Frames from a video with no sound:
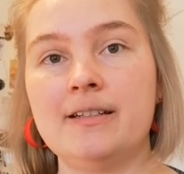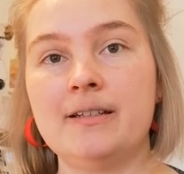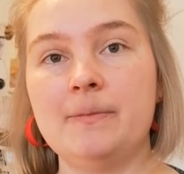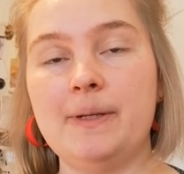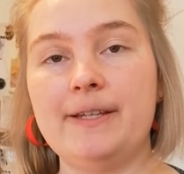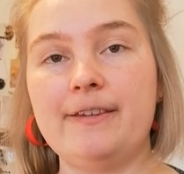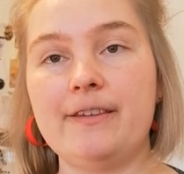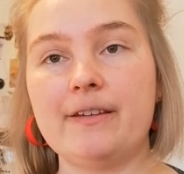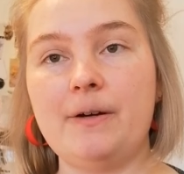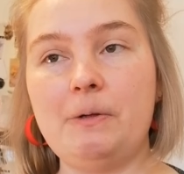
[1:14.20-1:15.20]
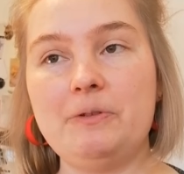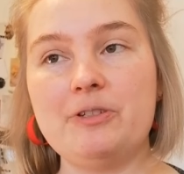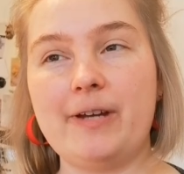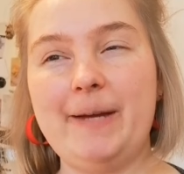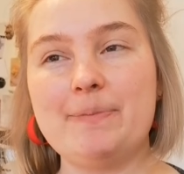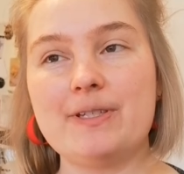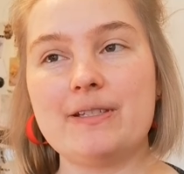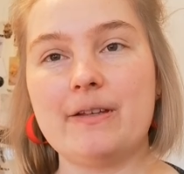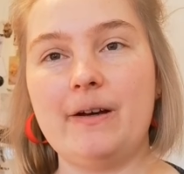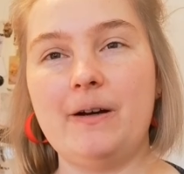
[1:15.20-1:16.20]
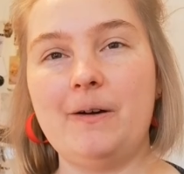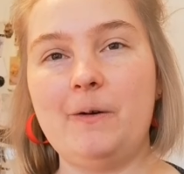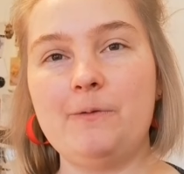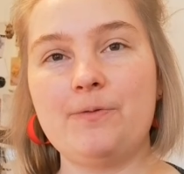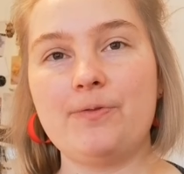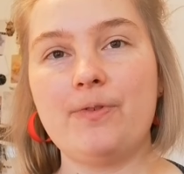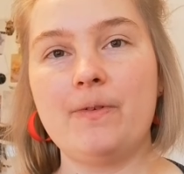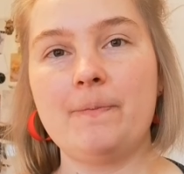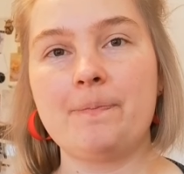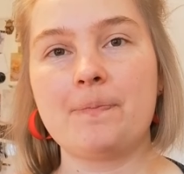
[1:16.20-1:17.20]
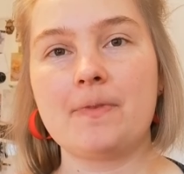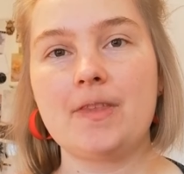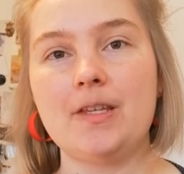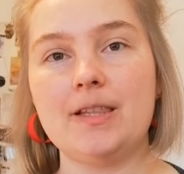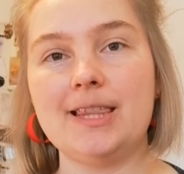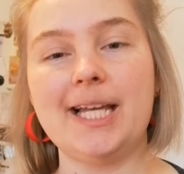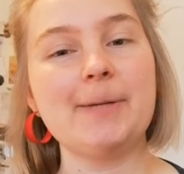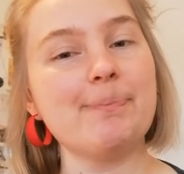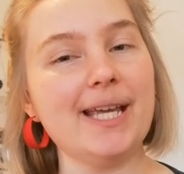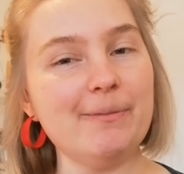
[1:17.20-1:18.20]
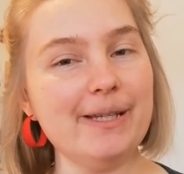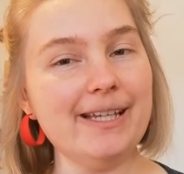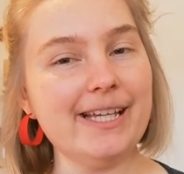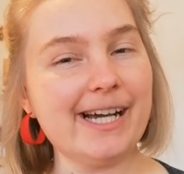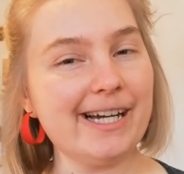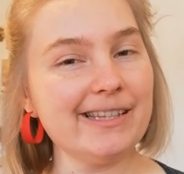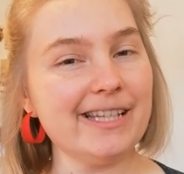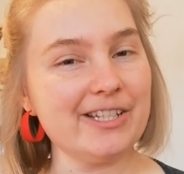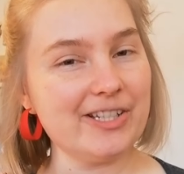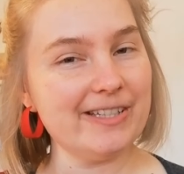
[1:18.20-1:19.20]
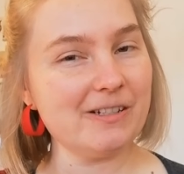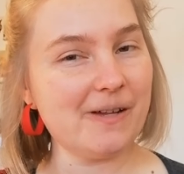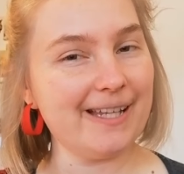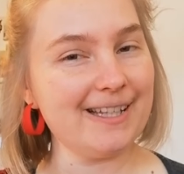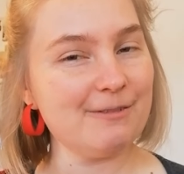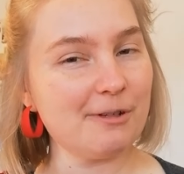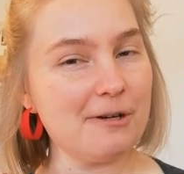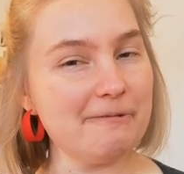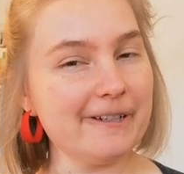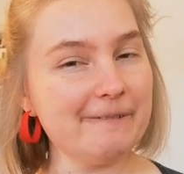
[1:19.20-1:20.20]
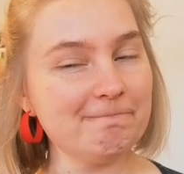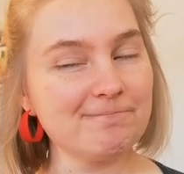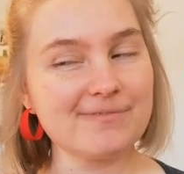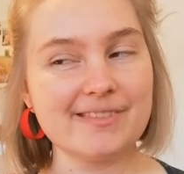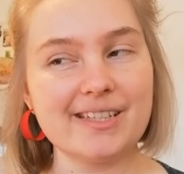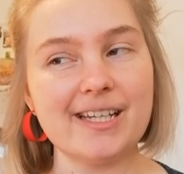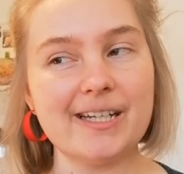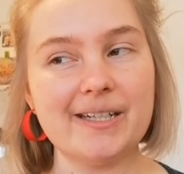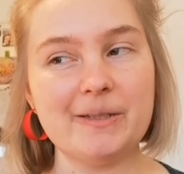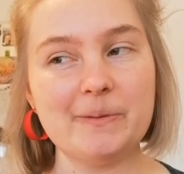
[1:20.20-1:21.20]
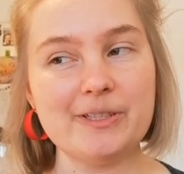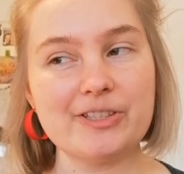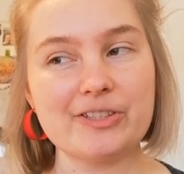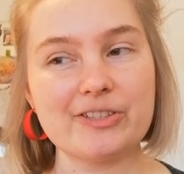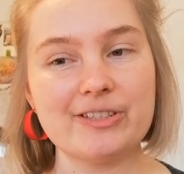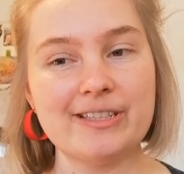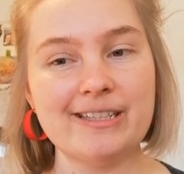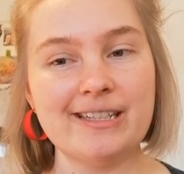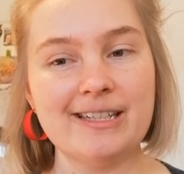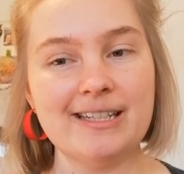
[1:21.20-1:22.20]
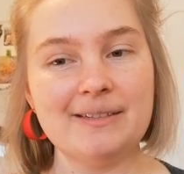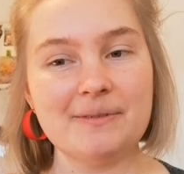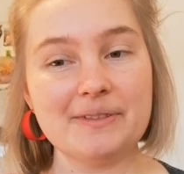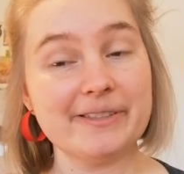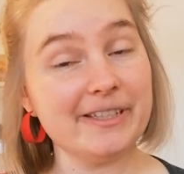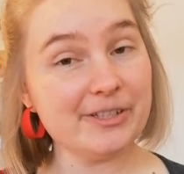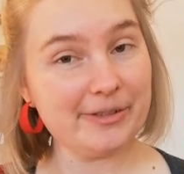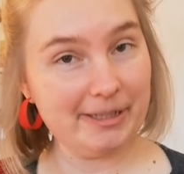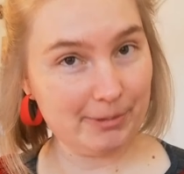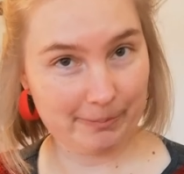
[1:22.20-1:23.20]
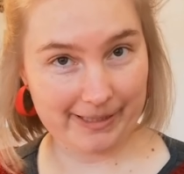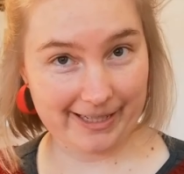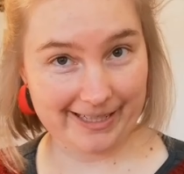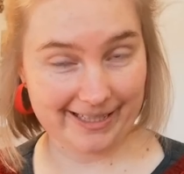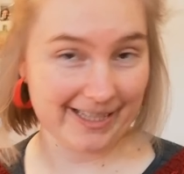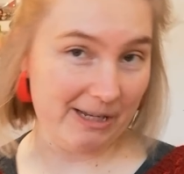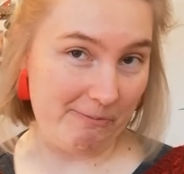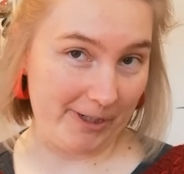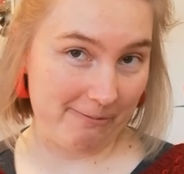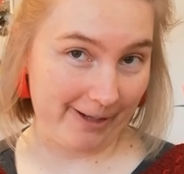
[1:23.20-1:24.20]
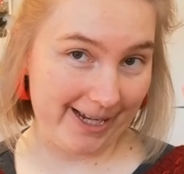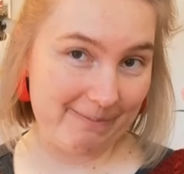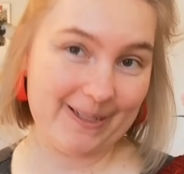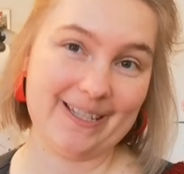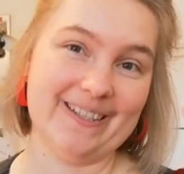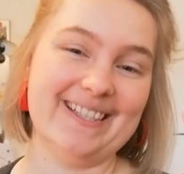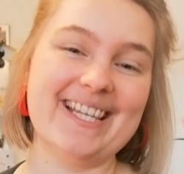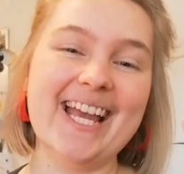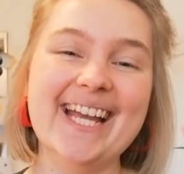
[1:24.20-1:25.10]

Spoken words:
with old scraps of like baby yarn that she still had left over, which was very enjoyable, but I didn't get very far because